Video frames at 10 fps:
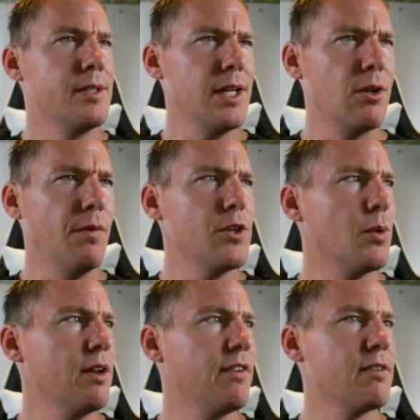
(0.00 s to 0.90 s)
Is that only
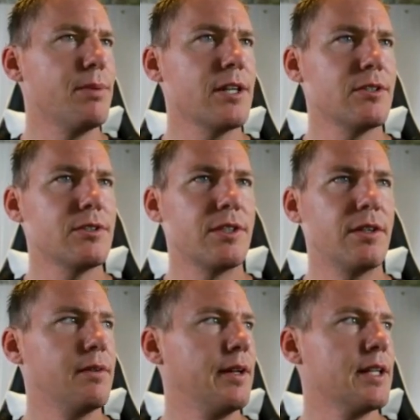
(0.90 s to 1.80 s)
25 pixels?
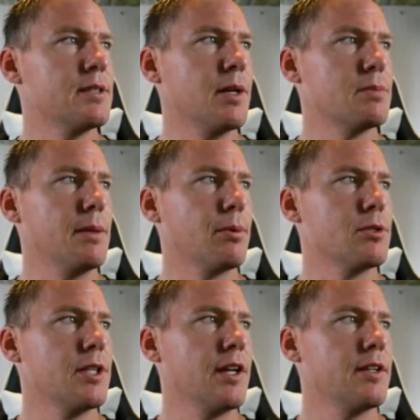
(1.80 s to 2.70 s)
No, it must be
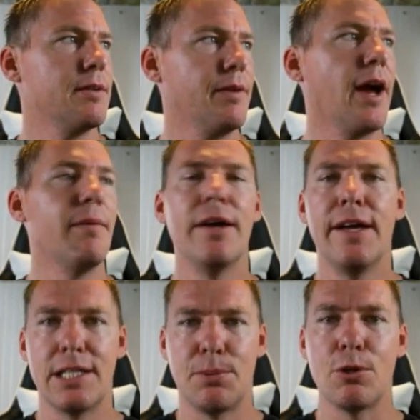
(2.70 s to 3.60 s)
percent. Yeah,
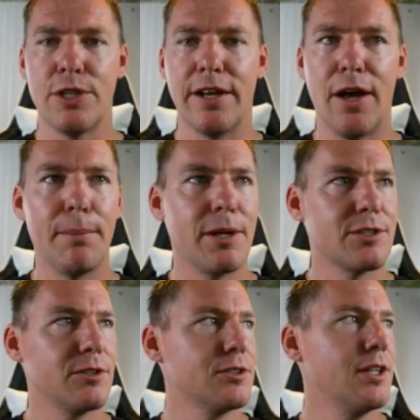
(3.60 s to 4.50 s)
it's percent, not
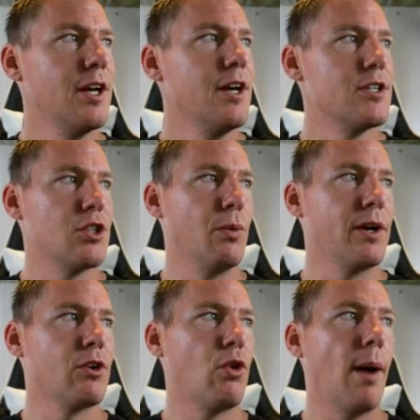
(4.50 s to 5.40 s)
pixels. So
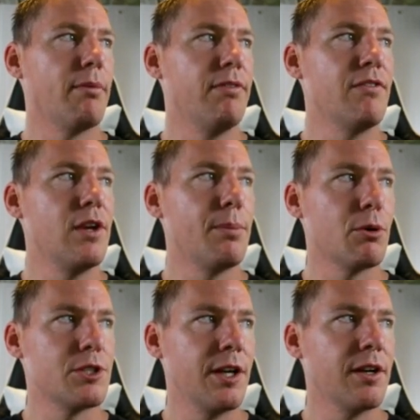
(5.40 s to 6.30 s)
we can crop
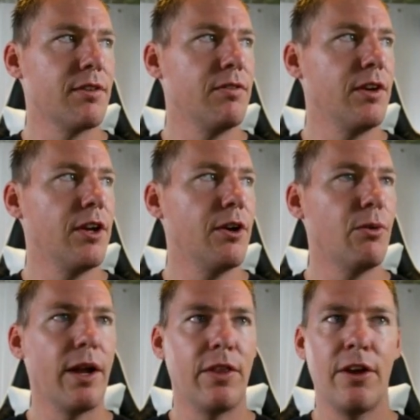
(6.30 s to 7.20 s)
50% of the
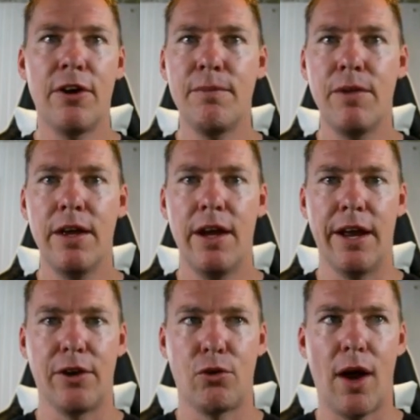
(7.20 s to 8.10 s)
video right there,
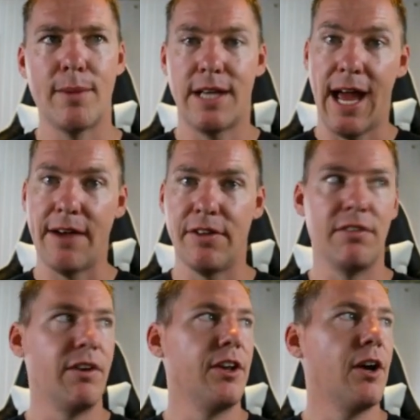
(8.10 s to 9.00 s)
and it crops half
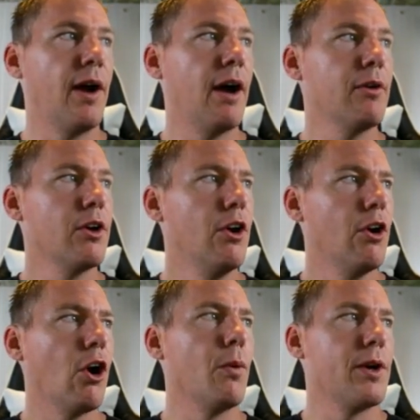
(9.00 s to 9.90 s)
of the video out, or